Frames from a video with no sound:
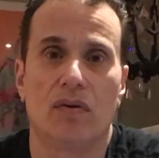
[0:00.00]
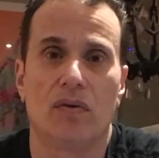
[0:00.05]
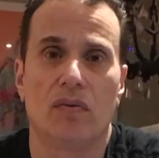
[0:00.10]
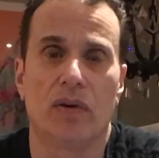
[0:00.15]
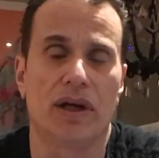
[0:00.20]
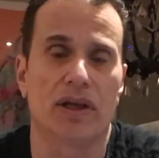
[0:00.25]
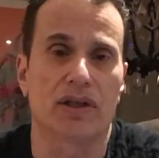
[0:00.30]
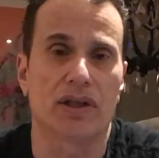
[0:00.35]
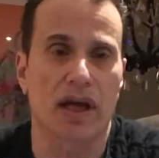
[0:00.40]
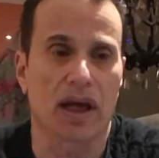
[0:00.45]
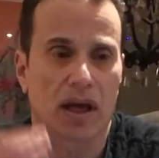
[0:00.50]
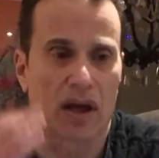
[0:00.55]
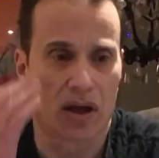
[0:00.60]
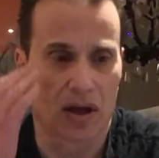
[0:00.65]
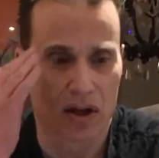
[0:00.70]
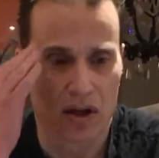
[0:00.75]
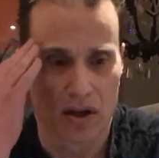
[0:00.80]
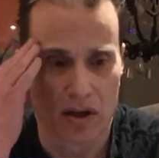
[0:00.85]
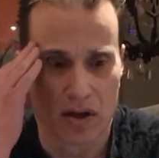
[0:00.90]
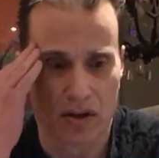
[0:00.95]
Wait a sec.
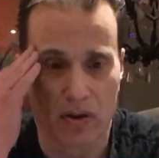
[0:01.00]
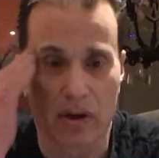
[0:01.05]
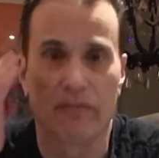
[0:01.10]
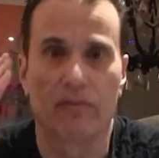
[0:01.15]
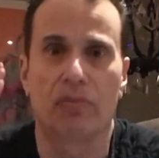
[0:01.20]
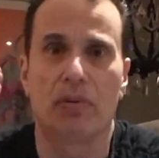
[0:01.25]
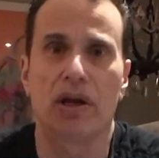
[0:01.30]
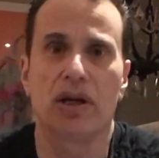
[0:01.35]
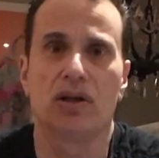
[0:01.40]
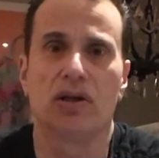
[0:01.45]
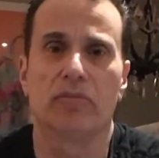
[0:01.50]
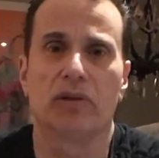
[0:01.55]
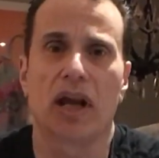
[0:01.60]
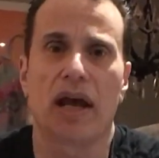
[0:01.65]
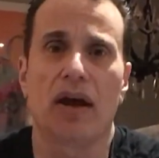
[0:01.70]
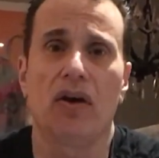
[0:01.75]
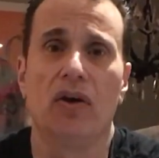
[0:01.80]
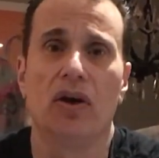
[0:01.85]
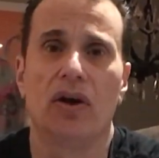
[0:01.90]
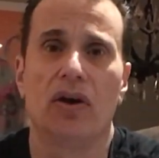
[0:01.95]
Do I have a brain tumor now?